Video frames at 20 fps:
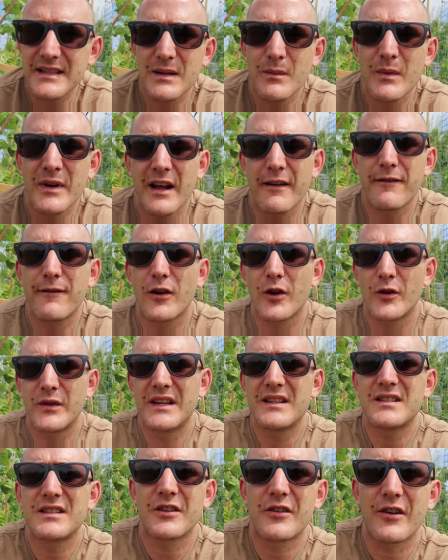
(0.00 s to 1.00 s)
someone I follow on
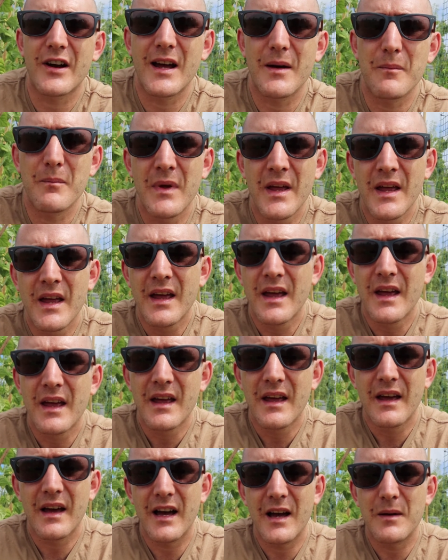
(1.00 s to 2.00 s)
Instagram
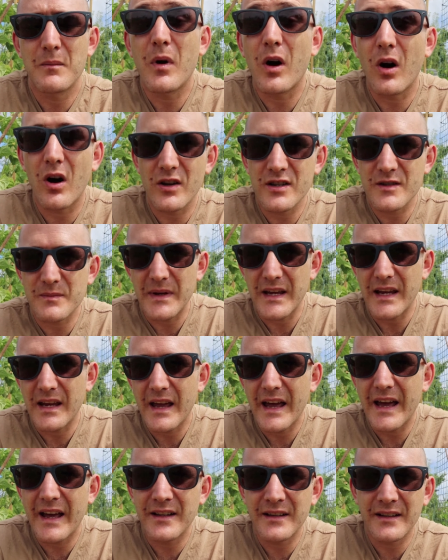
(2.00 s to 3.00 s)
asked
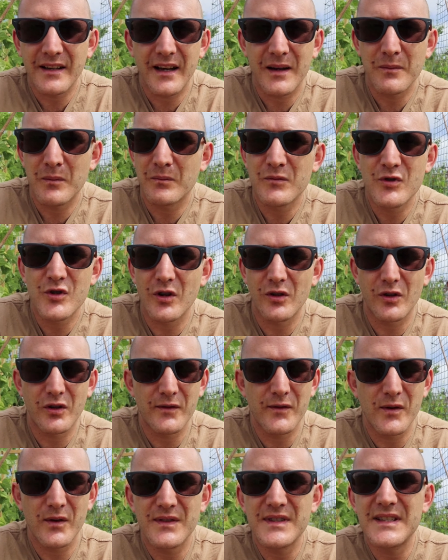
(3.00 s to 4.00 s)
me, and I'm sure a lot
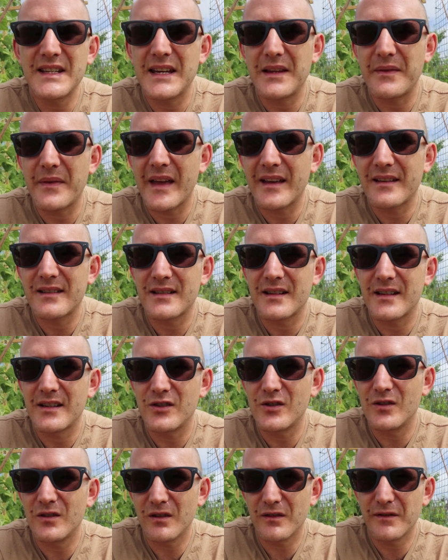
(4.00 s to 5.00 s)
of you have seen that
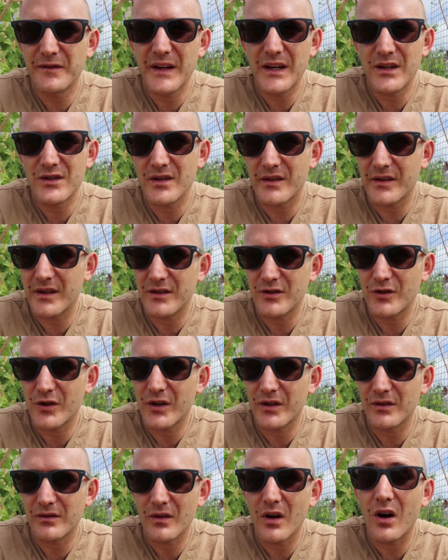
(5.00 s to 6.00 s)
new little feature that you
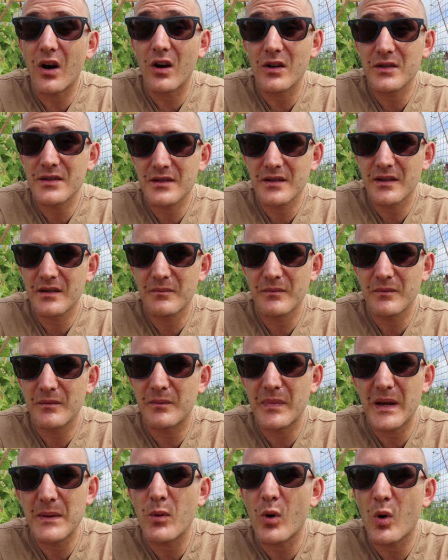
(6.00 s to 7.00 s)
can ask
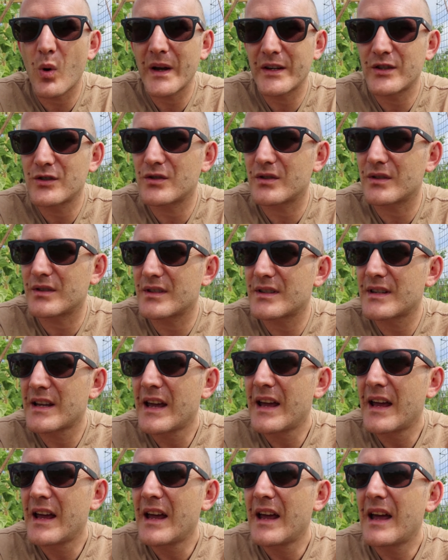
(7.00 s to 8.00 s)
people questions.
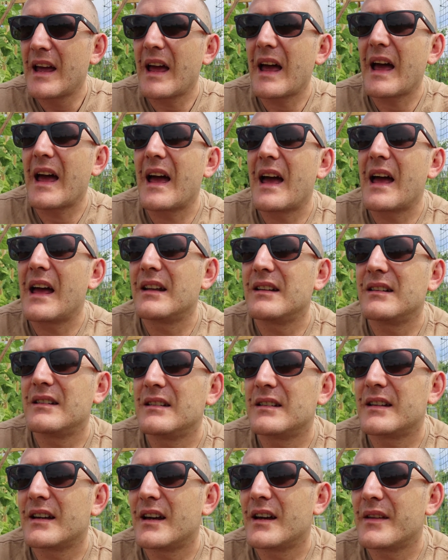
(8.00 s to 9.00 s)

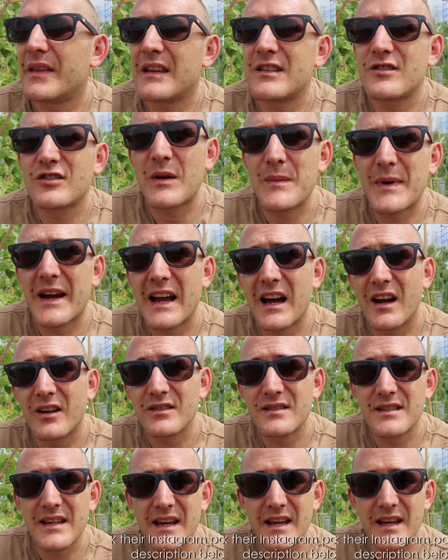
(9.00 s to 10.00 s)
And the Instagram
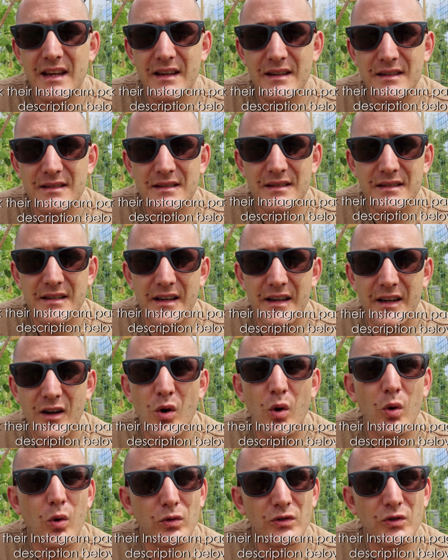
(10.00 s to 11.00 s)
account is
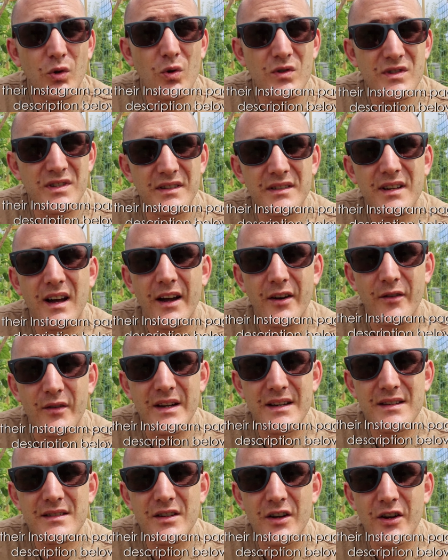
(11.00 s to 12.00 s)
called Dorset
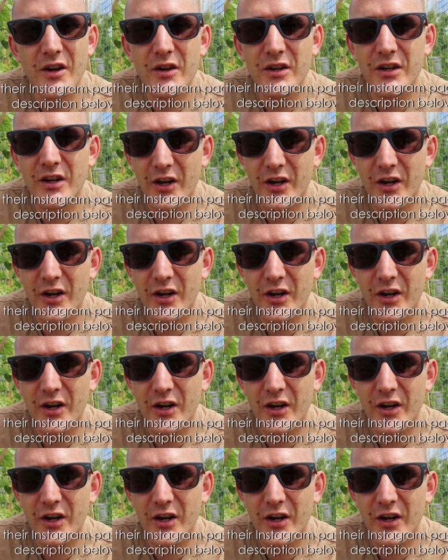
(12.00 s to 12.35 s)
Diary, so, you